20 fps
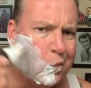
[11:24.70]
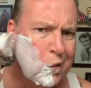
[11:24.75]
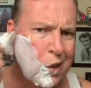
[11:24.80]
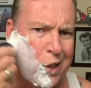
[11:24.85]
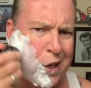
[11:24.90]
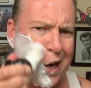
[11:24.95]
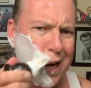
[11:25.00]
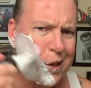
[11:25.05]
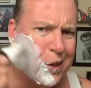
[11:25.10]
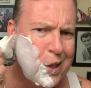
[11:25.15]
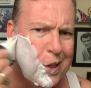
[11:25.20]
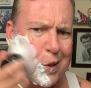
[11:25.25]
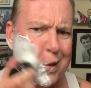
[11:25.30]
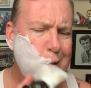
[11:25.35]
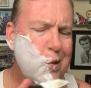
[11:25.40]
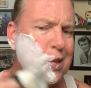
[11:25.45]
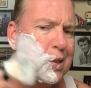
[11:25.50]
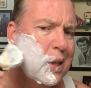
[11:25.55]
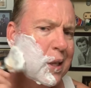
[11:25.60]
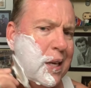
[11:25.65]
Yeah, I think
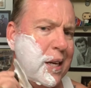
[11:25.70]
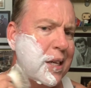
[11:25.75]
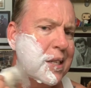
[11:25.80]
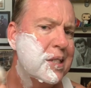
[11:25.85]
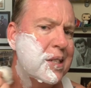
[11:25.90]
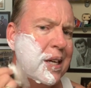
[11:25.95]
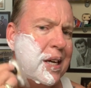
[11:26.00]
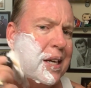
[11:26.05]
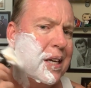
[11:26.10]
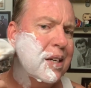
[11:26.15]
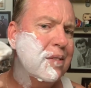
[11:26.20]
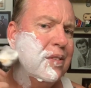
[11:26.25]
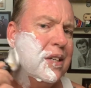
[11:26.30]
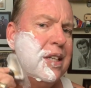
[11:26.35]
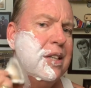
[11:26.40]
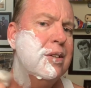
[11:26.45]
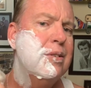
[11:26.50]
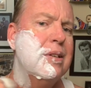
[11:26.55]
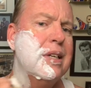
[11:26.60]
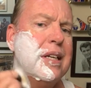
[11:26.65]
this is the last tag
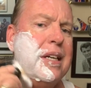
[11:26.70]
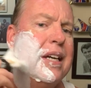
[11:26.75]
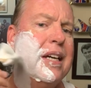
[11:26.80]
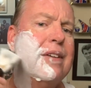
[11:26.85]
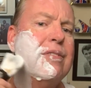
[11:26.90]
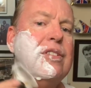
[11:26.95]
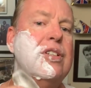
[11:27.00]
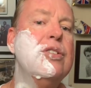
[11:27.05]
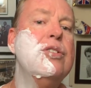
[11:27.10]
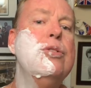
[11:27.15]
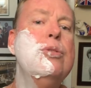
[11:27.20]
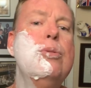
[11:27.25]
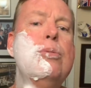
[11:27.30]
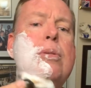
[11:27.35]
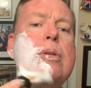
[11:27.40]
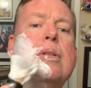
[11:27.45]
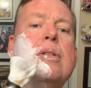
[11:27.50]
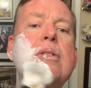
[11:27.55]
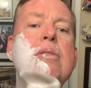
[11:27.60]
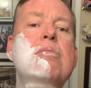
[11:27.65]
video I have to do.
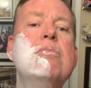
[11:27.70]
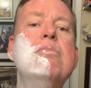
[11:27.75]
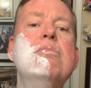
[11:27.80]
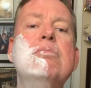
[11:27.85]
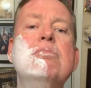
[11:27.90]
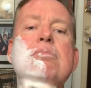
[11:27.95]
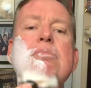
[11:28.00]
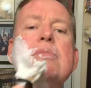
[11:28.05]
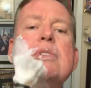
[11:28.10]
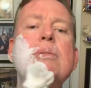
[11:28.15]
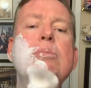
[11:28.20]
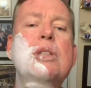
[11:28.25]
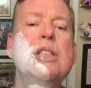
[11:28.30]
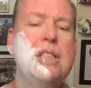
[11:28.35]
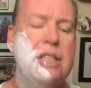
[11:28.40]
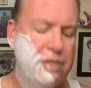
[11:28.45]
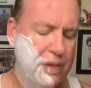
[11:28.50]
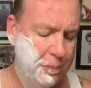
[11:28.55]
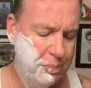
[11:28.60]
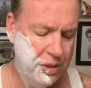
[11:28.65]
I
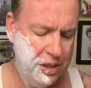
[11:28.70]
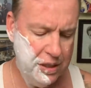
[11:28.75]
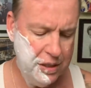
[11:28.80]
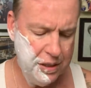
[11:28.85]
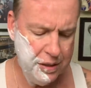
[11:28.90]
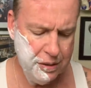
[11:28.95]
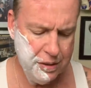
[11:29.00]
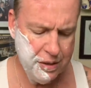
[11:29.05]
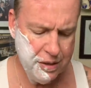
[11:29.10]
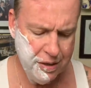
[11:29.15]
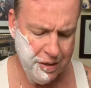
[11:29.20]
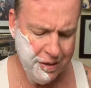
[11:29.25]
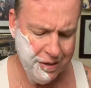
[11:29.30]
believe I'm done.